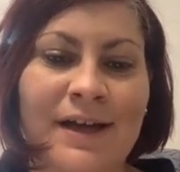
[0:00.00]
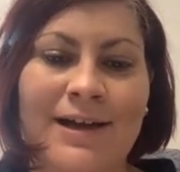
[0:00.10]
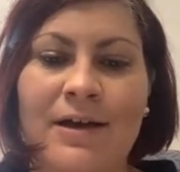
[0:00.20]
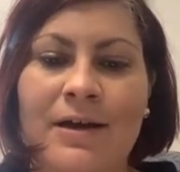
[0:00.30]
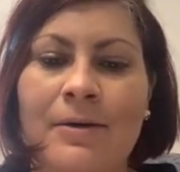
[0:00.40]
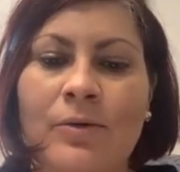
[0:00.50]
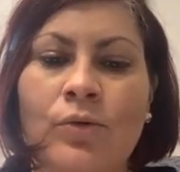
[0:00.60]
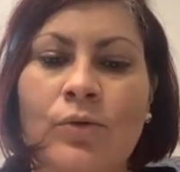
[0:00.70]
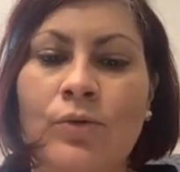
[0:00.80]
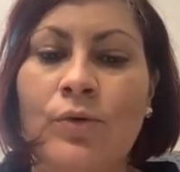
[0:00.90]
uh,
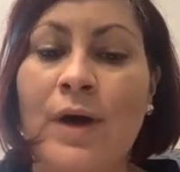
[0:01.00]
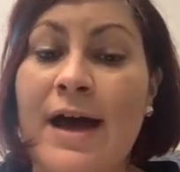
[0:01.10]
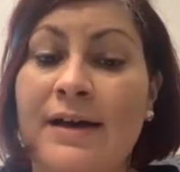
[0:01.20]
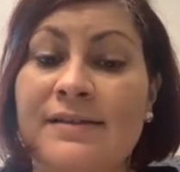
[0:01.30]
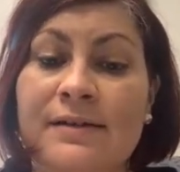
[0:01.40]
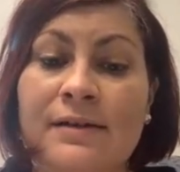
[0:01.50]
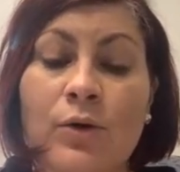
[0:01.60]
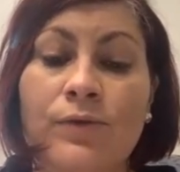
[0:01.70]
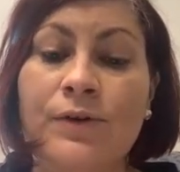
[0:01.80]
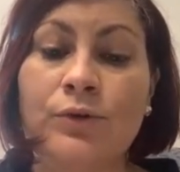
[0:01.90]
who has
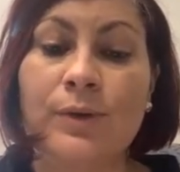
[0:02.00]
over